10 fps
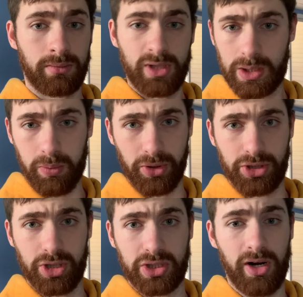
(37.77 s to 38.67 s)
sports
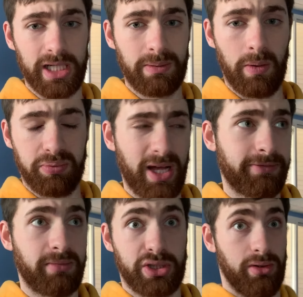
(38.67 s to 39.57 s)
shows talked about, probably
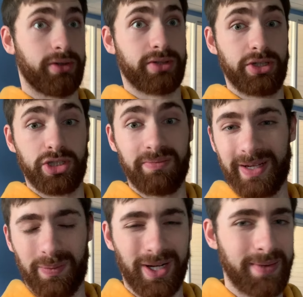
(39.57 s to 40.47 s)
for much longer than it should be.
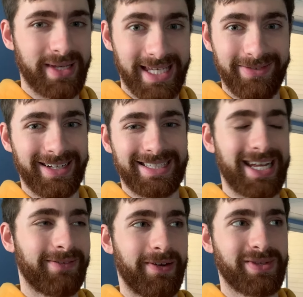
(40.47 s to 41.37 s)
I'll probably be given a
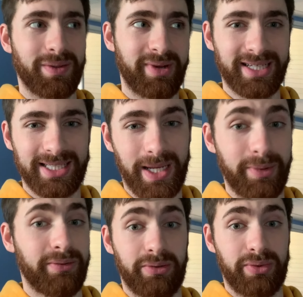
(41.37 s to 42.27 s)
10 or 15 minute
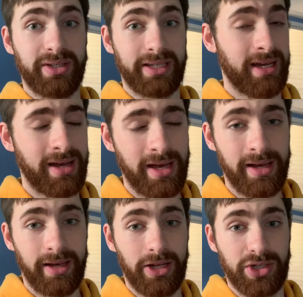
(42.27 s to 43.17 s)
segment when really
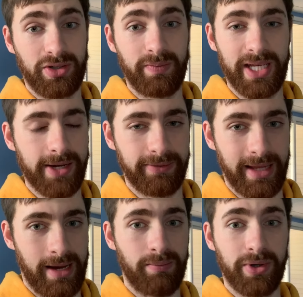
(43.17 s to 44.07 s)
it shouldn't be given
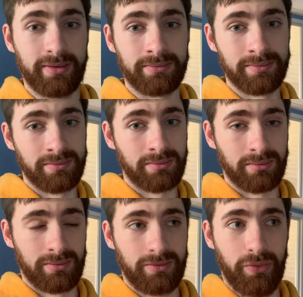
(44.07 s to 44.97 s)
that. But
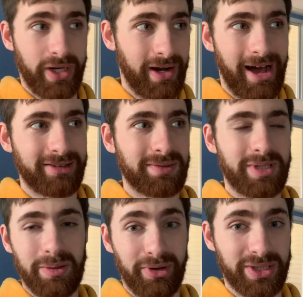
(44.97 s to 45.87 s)
we know how Tim
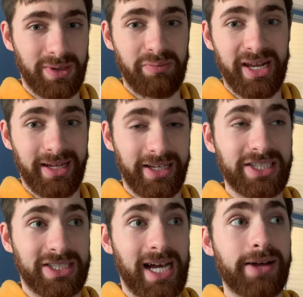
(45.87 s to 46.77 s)
Tebow is with the media. He
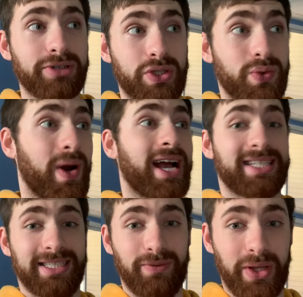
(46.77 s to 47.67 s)
just kind of
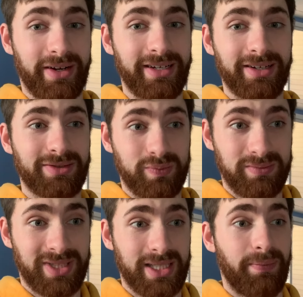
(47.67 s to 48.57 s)
attracts it, whether he does
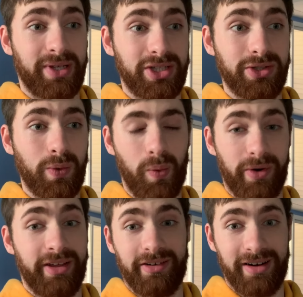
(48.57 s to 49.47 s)
something to
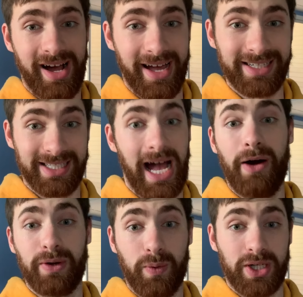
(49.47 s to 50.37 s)
warrant it or not. It's just
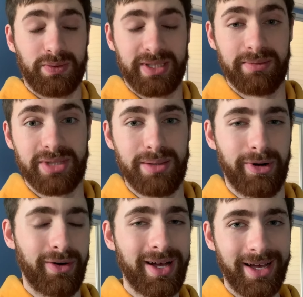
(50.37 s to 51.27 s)
how it works with Tim Tebow,